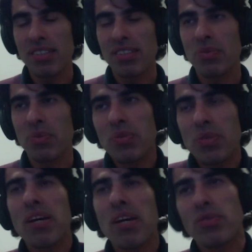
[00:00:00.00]

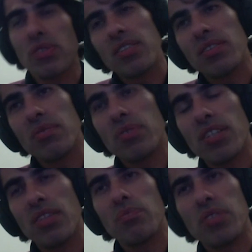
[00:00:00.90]
what might really
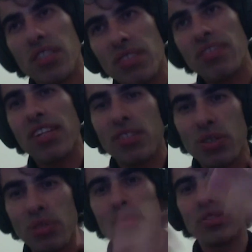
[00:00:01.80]
be a
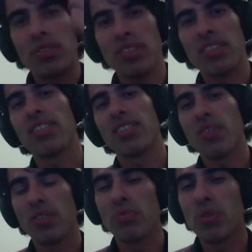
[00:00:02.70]
valuable
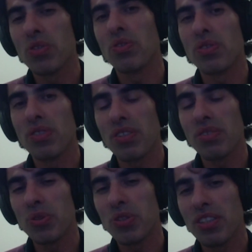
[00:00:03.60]
contribution to the
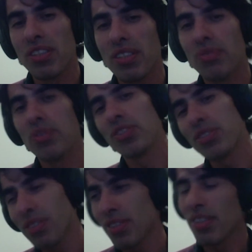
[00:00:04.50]
community. If
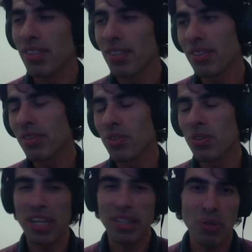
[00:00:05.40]
it's a
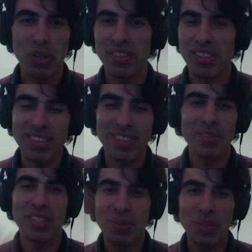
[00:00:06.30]
correct model, that's
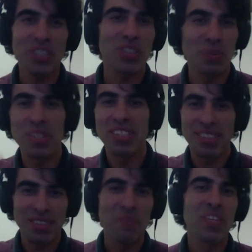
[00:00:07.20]
now the question, whether
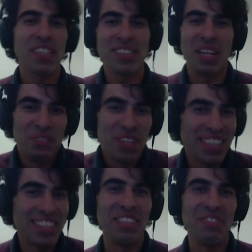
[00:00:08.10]
it is still
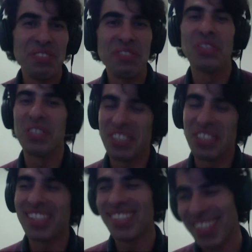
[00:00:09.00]
valid in vivo or
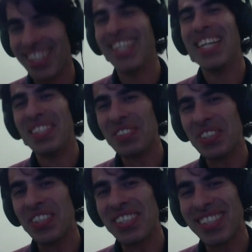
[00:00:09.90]
not, of course.